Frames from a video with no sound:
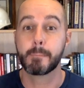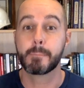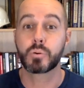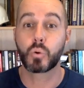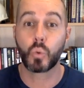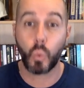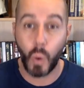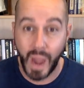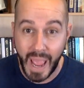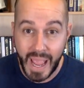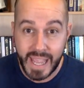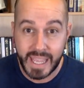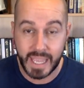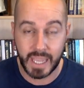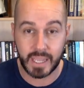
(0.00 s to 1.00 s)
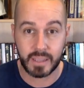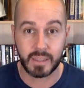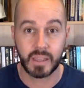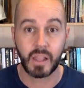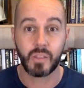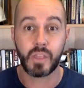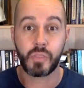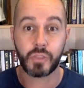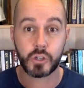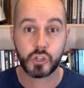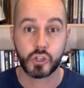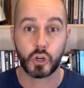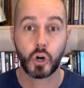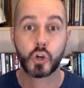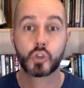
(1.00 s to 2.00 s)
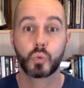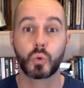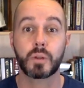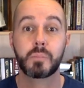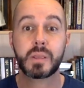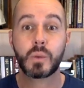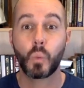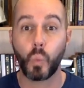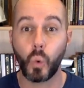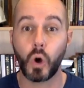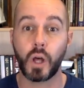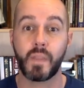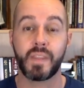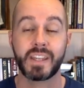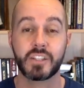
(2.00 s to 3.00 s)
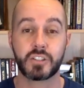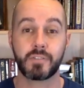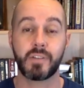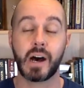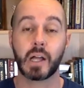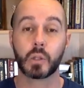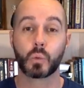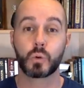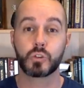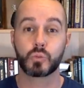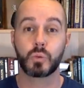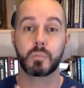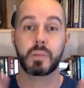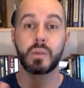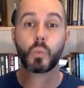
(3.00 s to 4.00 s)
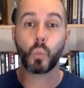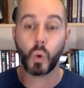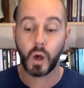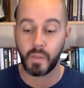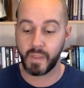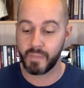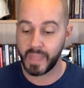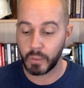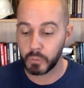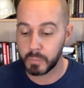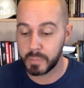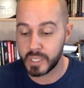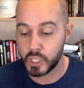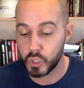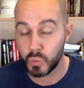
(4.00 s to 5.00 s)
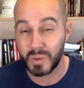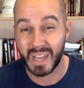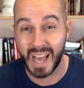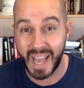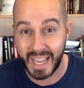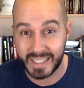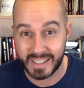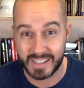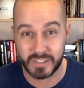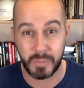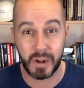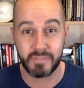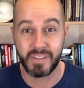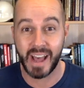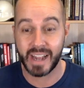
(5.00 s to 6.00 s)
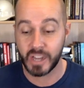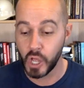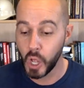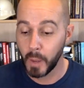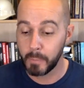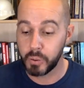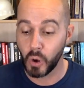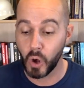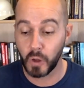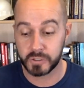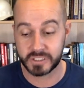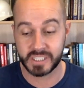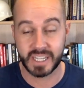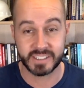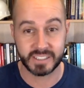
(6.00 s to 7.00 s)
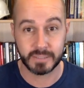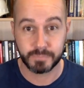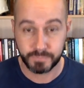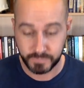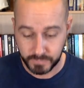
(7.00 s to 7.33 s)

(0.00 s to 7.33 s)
praying that the church would be one, that his followers would be one, that they would be united. As a matter of fact, Paul says it